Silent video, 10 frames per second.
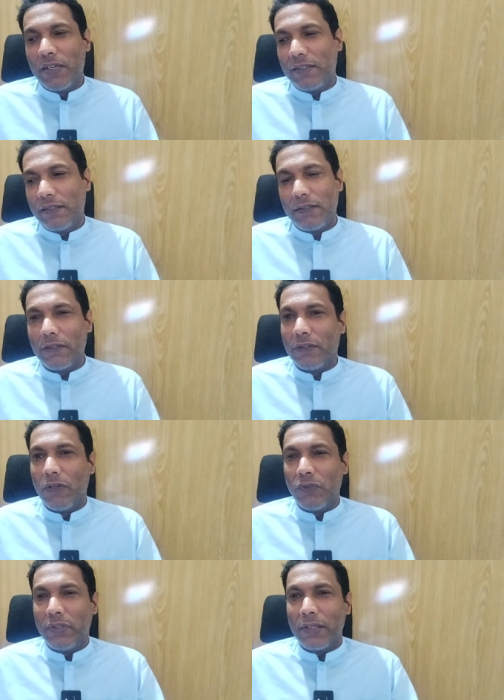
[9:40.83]
But uh,
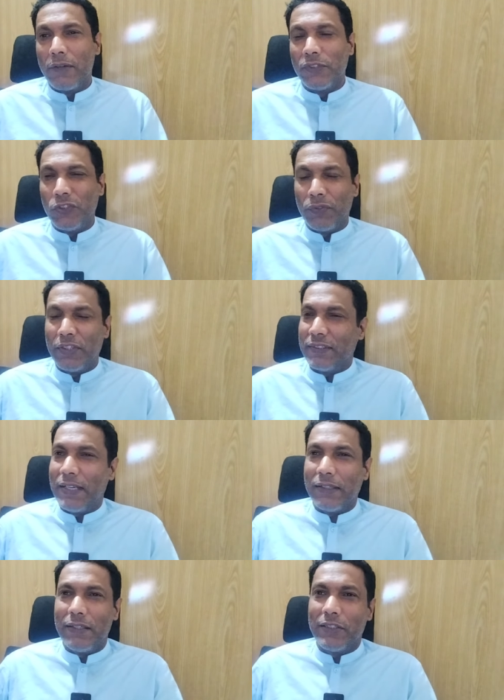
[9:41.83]
on the ground situation is
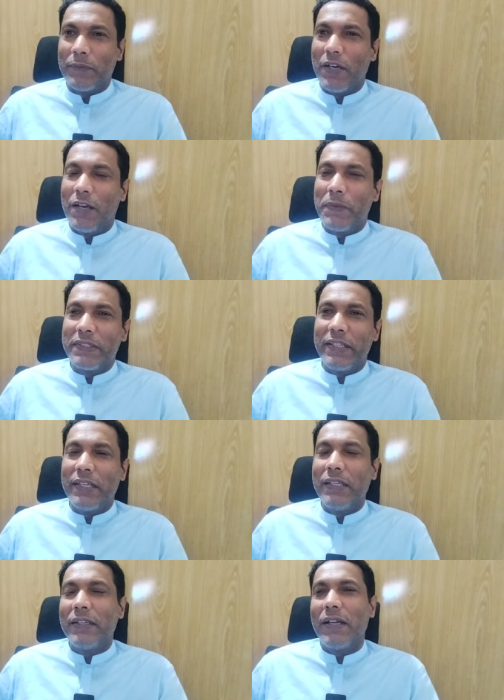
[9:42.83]
that Al-Shabaab is
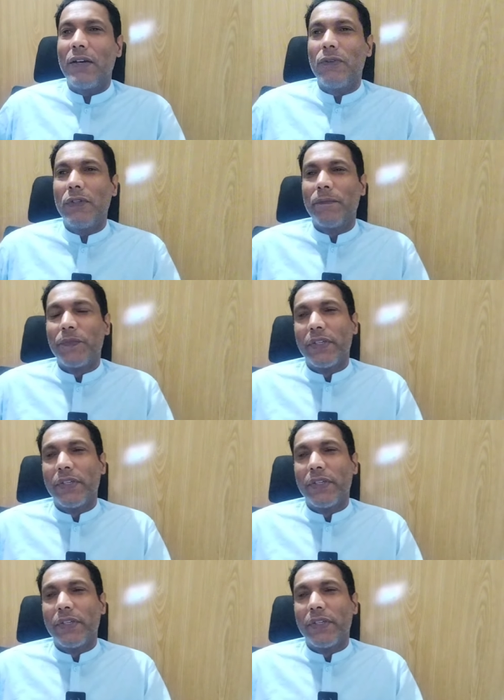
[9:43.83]
gaining ground.